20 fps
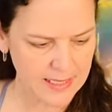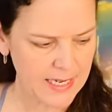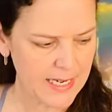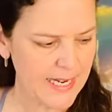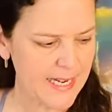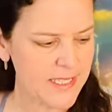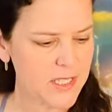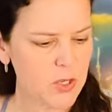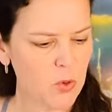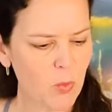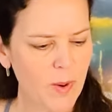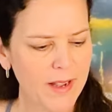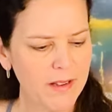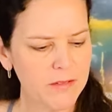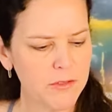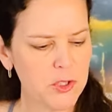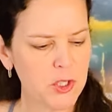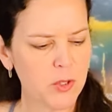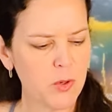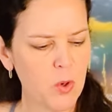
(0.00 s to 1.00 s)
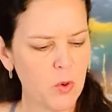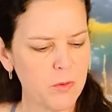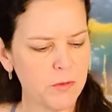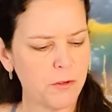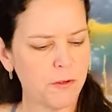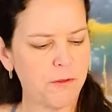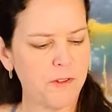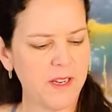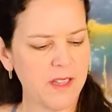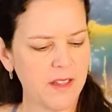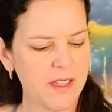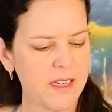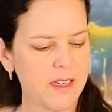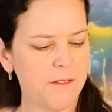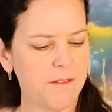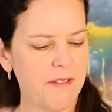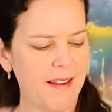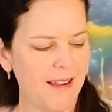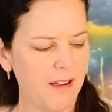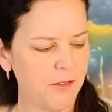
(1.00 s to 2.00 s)
It's around your own feeling of
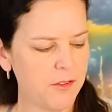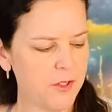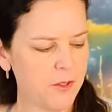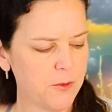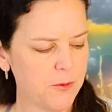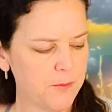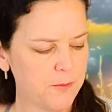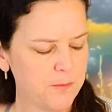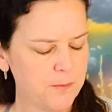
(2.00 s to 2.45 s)
value.